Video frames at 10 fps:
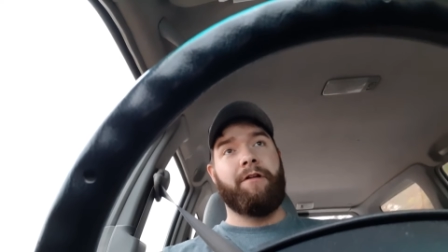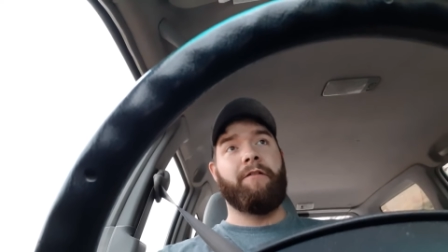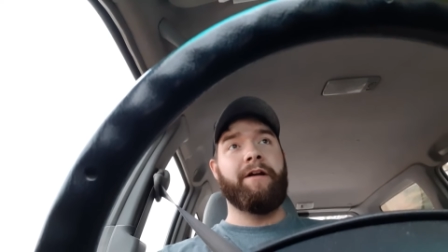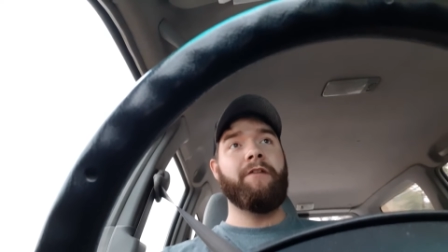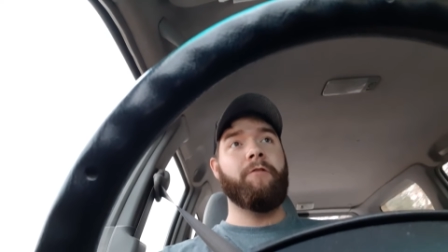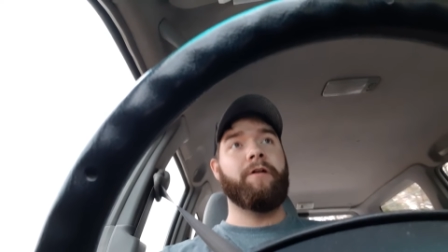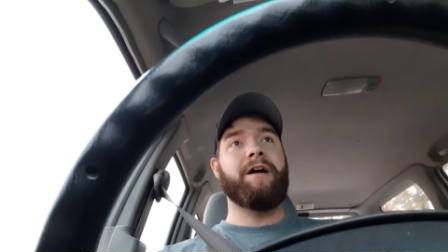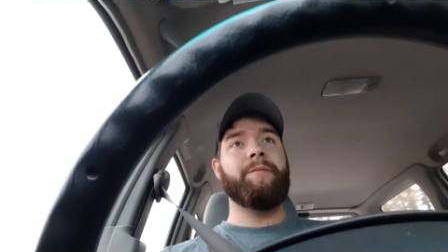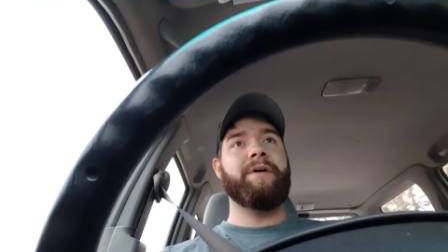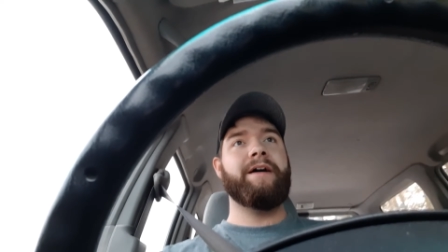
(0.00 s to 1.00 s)
Around where
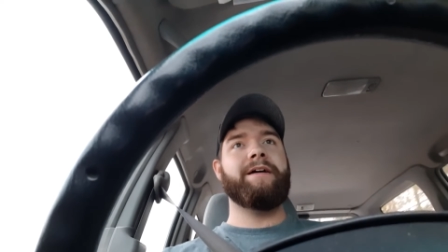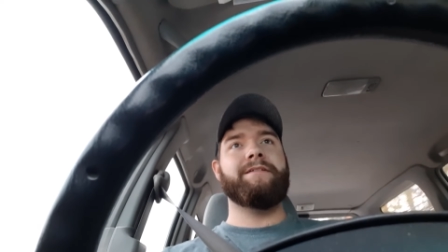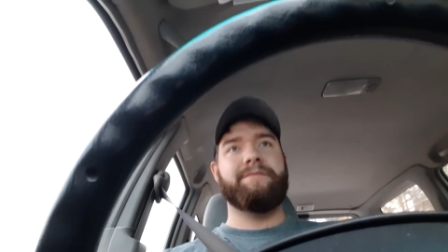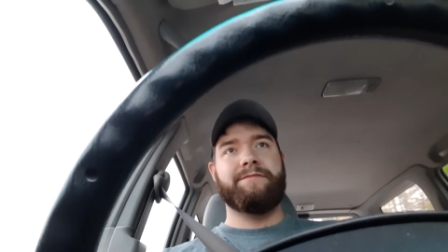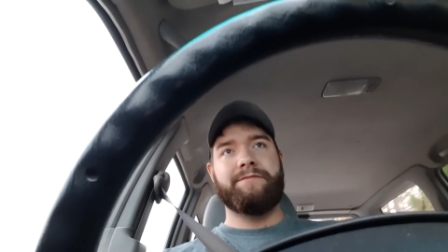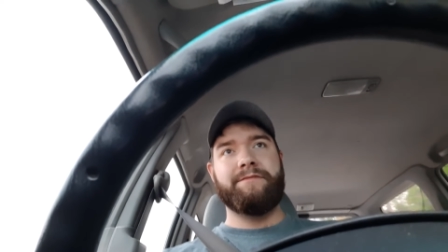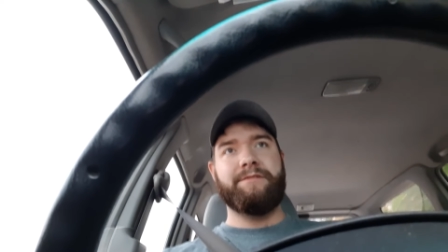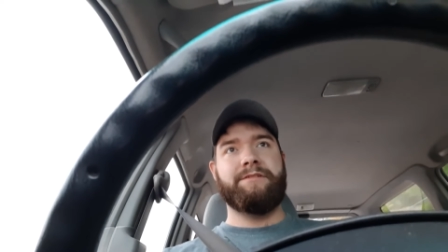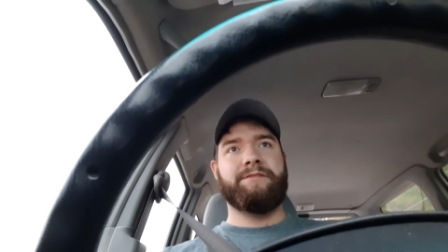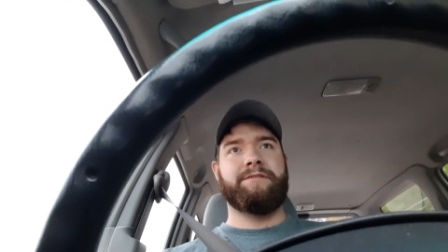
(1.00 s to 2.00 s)
I'm at,
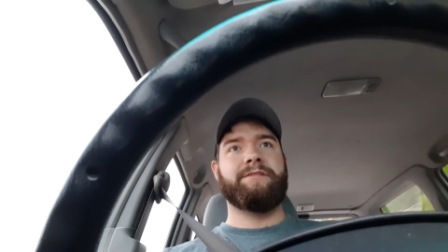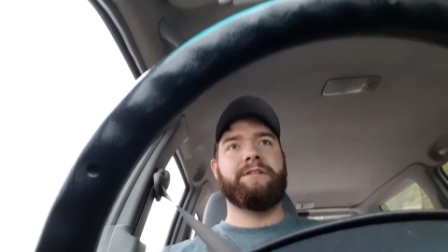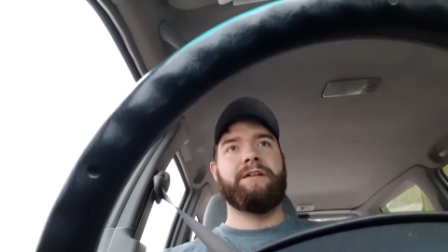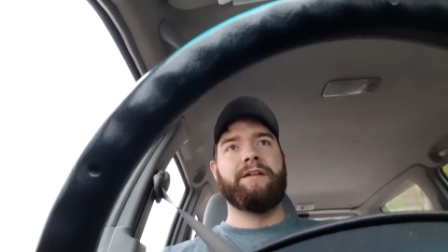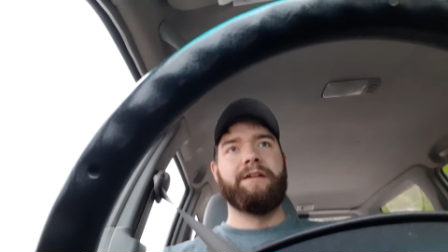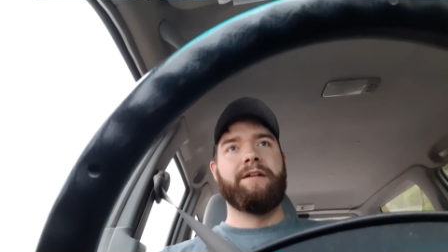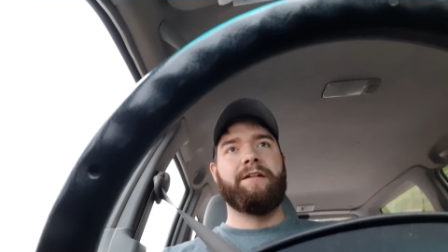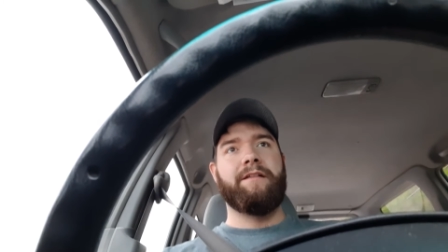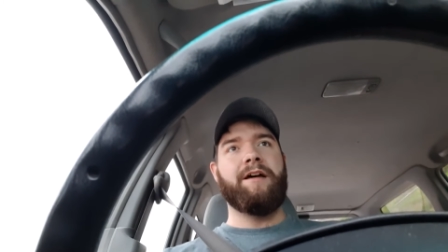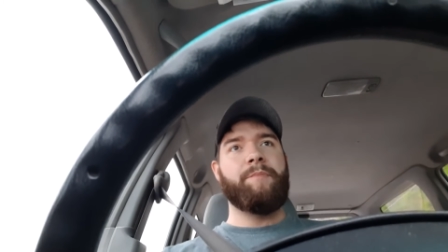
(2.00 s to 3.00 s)

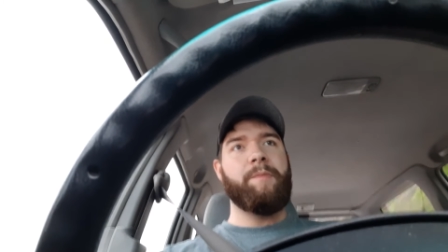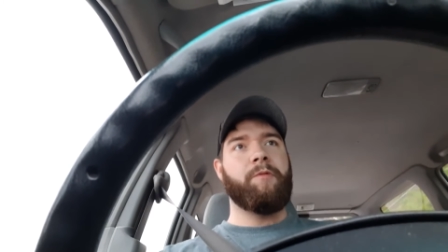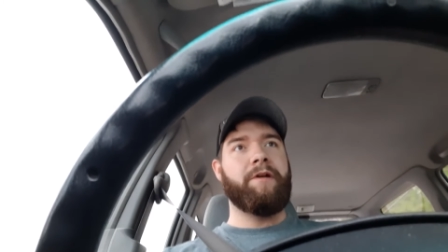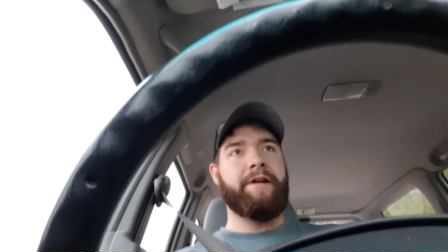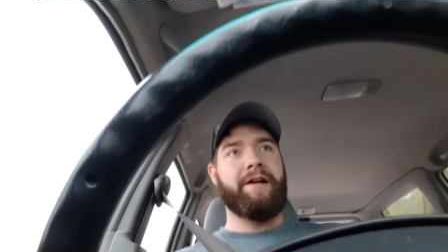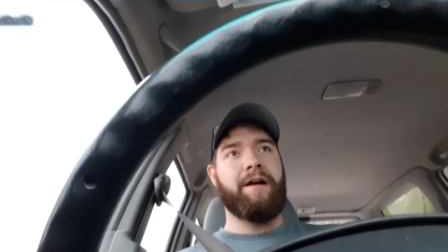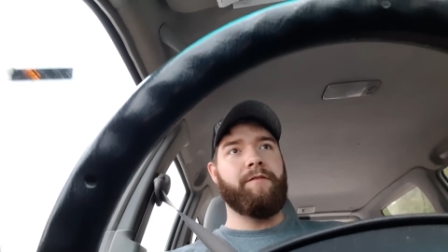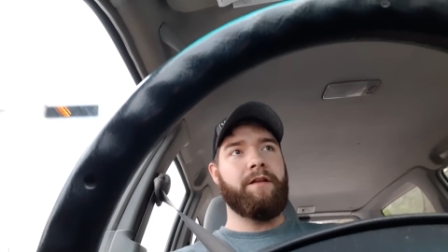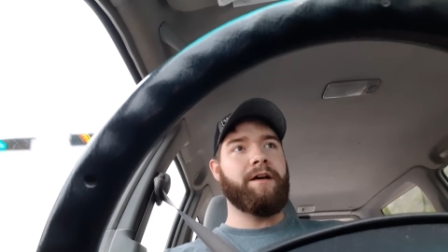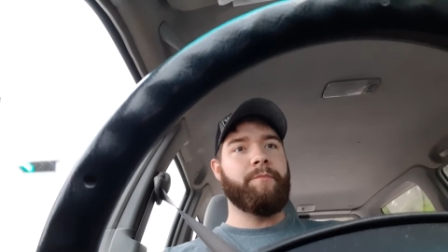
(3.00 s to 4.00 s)
a lot of people around here
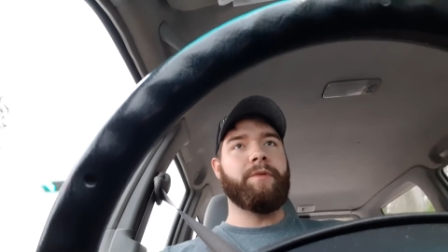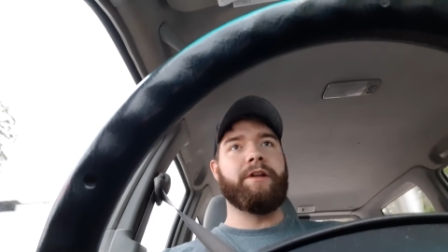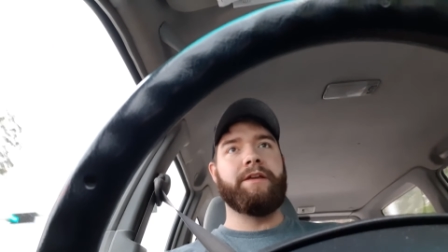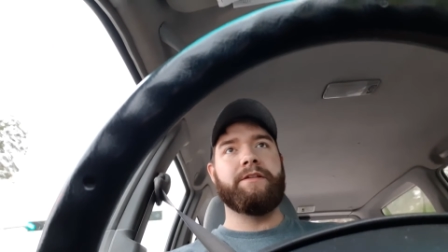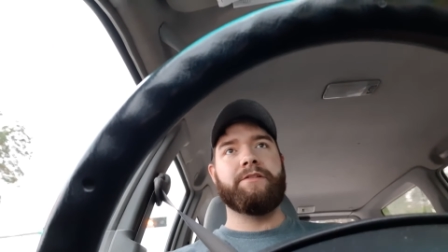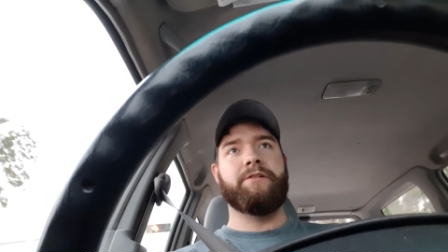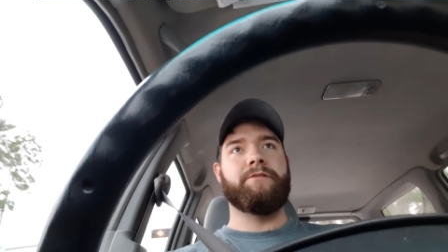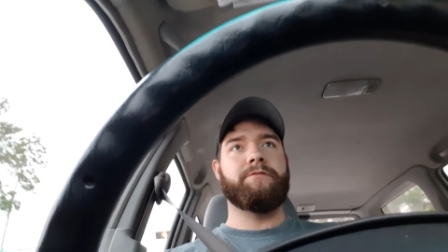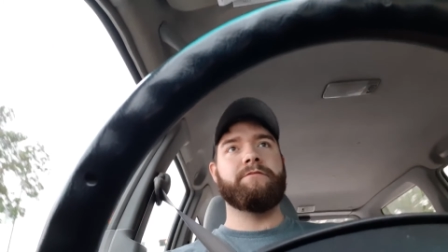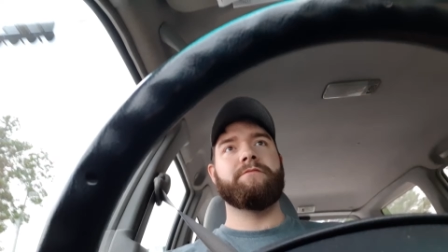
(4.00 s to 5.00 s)
have a lot of money, so